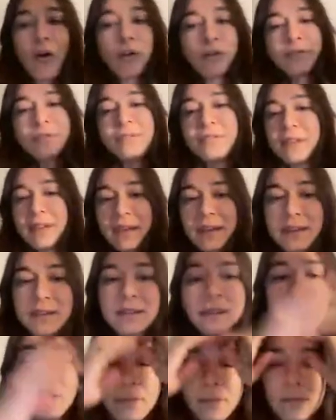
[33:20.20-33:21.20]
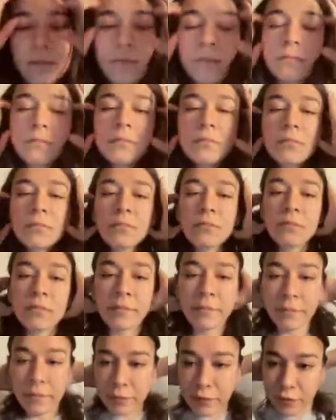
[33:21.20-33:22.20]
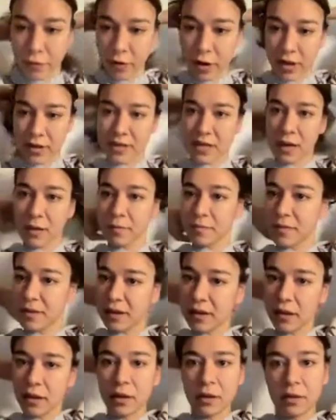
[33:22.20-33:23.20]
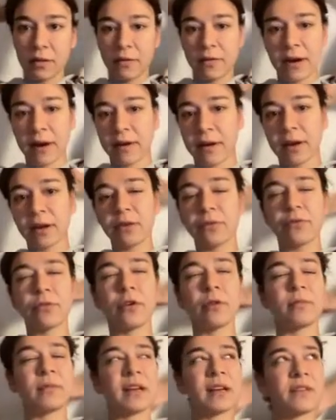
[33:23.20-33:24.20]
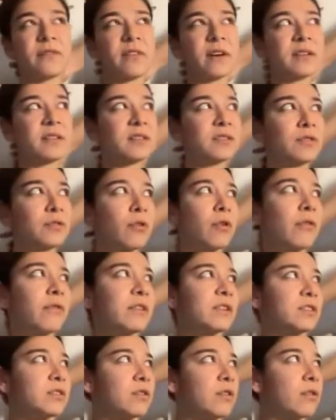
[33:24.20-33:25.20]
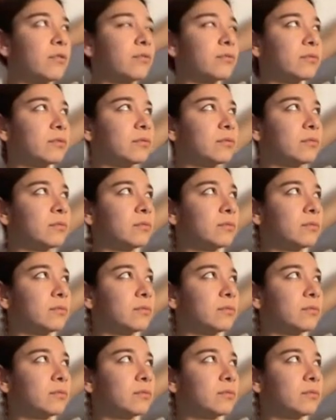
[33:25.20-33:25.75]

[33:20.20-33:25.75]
old things. For example, where are you from? Like, what is the origin of